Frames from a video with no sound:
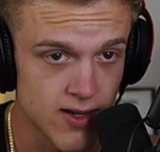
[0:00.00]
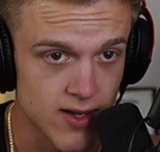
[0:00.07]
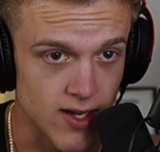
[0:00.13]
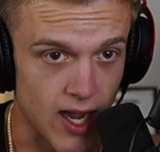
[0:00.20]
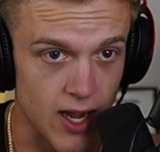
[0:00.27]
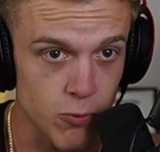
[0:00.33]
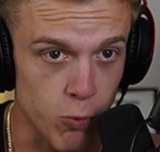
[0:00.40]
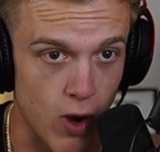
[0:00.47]

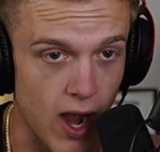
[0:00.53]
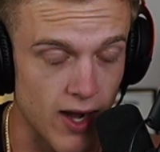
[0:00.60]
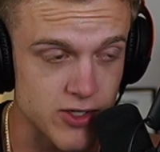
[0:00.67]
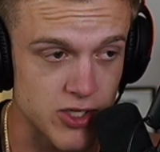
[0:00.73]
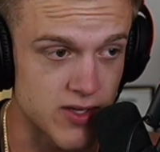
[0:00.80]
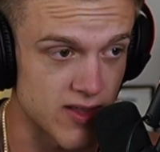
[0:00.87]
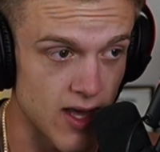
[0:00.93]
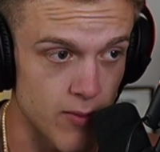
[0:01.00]
I
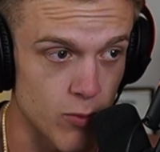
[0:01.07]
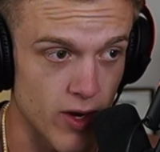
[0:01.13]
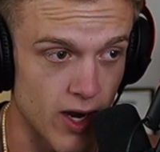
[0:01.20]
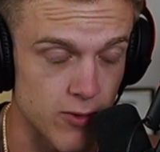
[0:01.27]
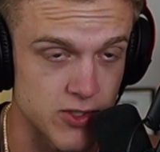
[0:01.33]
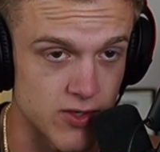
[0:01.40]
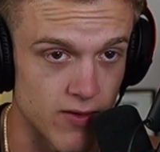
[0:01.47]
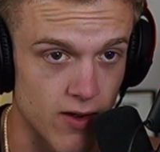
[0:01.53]
watched them when I
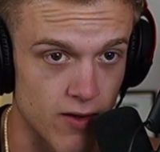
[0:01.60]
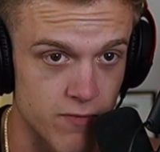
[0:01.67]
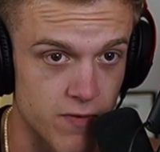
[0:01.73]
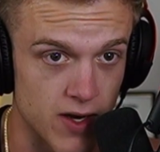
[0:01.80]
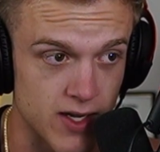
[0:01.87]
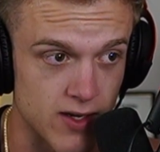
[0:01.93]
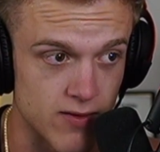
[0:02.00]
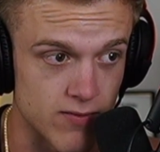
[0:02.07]
was a, a
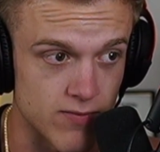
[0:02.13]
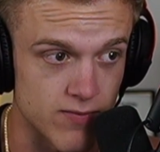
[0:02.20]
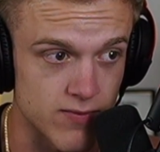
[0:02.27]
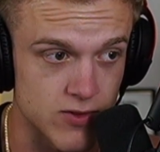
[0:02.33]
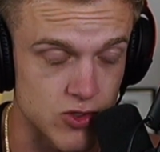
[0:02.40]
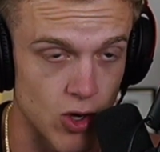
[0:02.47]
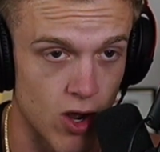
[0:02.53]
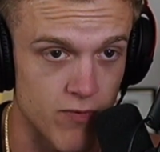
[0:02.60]
fucking
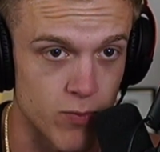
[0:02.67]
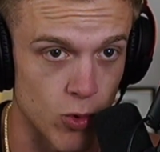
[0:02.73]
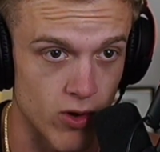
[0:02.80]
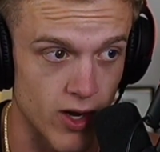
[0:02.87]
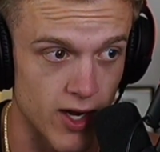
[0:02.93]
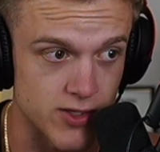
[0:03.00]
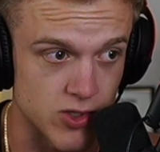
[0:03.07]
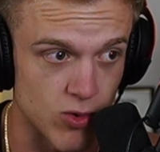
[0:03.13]
sophomore in
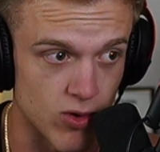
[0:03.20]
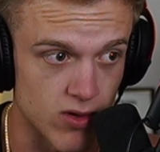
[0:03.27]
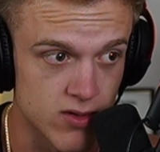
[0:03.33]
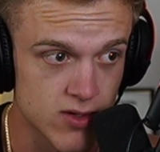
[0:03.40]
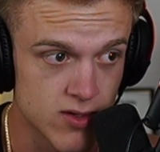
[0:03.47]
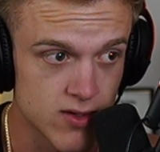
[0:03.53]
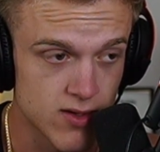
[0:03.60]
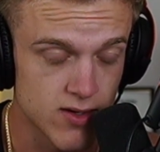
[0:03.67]
high school.
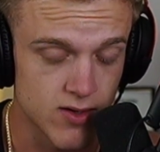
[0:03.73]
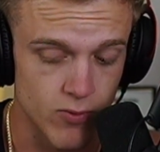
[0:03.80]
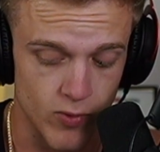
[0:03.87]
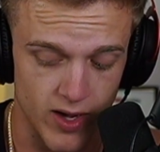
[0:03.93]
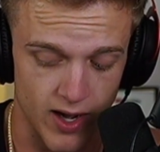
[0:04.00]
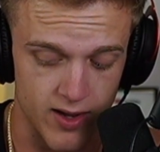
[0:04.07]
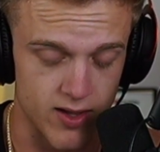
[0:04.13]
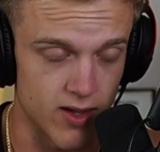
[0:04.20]

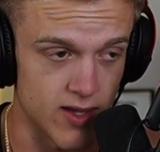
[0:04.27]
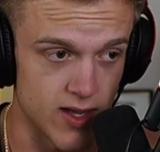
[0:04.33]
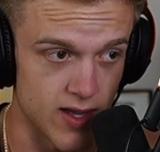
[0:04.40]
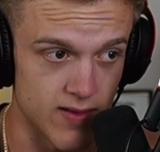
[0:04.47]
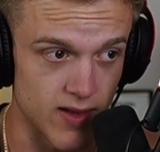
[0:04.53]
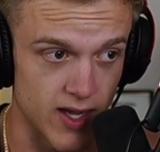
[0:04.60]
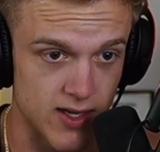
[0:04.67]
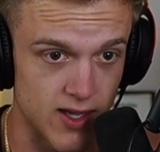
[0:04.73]
When I
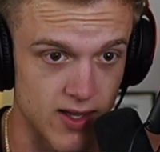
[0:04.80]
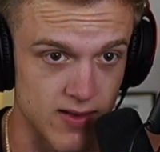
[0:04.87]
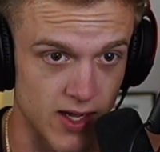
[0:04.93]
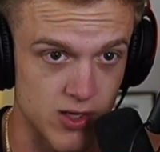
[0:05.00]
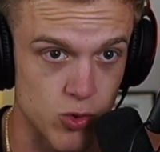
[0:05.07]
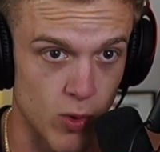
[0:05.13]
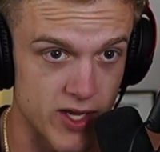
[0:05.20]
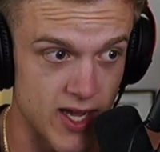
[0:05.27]
in like in like
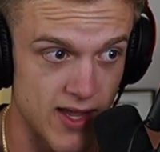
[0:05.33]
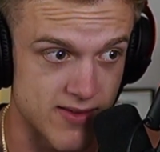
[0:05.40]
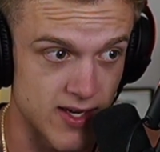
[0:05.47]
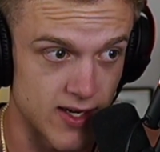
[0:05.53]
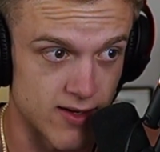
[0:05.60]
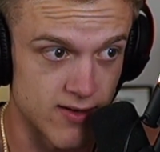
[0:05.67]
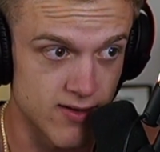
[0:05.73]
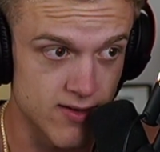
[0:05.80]

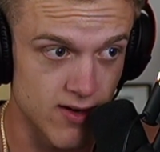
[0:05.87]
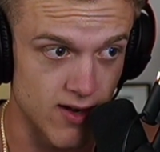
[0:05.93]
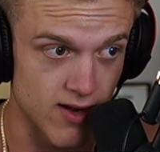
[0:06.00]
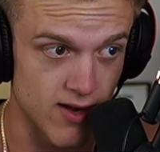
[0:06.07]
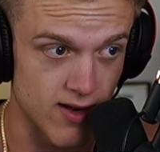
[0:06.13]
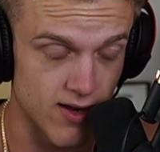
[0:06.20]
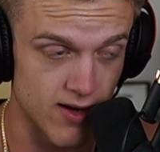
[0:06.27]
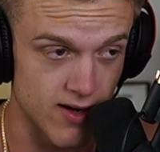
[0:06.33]
2018, uh,
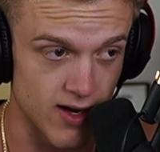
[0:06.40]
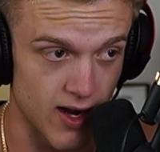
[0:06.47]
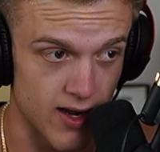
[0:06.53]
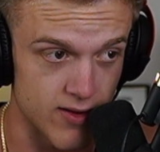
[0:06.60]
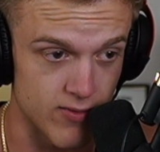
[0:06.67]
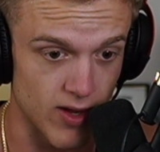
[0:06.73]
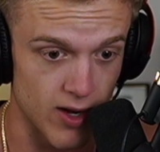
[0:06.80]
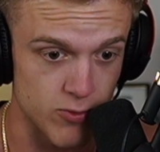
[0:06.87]

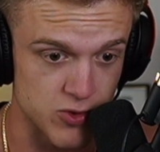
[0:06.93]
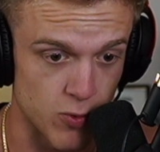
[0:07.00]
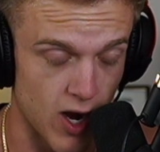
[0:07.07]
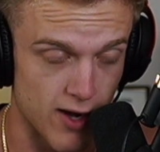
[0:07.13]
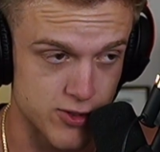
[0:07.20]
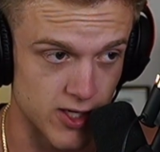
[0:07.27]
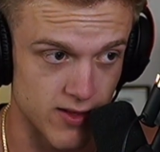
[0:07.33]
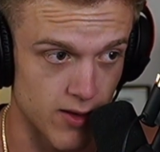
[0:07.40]
I I was
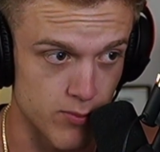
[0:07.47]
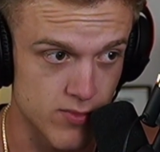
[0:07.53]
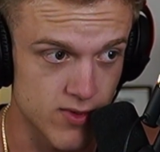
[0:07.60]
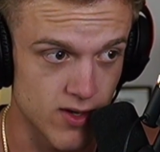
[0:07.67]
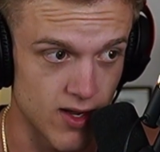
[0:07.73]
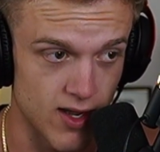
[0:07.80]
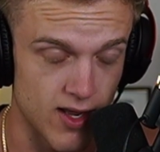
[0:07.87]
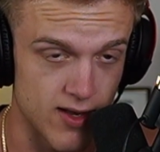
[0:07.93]
watching them,
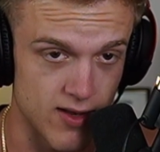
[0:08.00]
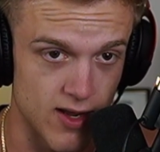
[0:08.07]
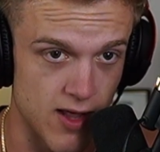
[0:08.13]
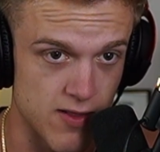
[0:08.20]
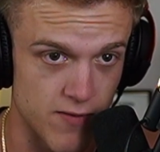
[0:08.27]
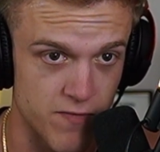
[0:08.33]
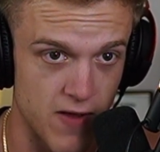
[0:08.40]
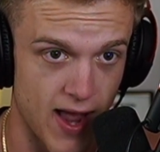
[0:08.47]
and and
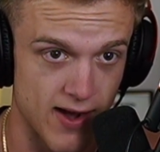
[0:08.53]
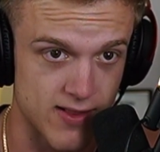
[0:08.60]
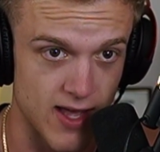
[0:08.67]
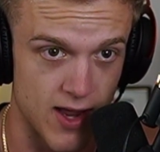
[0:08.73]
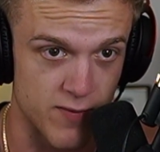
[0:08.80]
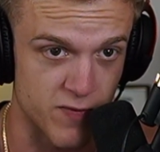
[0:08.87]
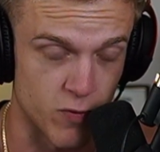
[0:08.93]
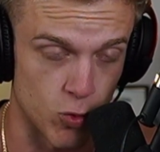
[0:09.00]
the fact
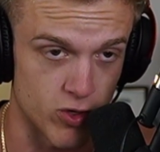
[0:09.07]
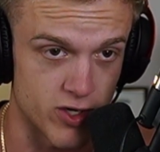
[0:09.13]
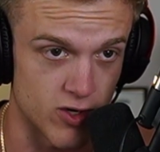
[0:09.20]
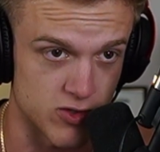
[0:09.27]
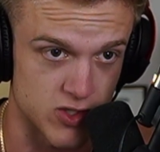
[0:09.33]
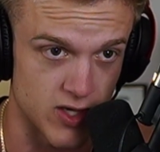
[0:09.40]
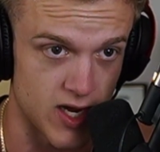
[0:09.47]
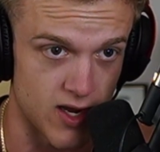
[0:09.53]
that four
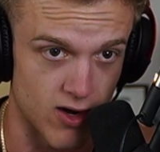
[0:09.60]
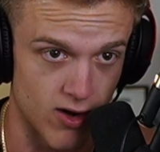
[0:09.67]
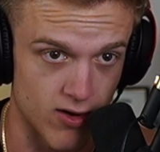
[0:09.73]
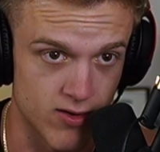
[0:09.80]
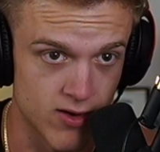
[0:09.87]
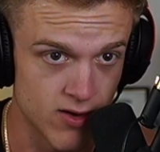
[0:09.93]
years later,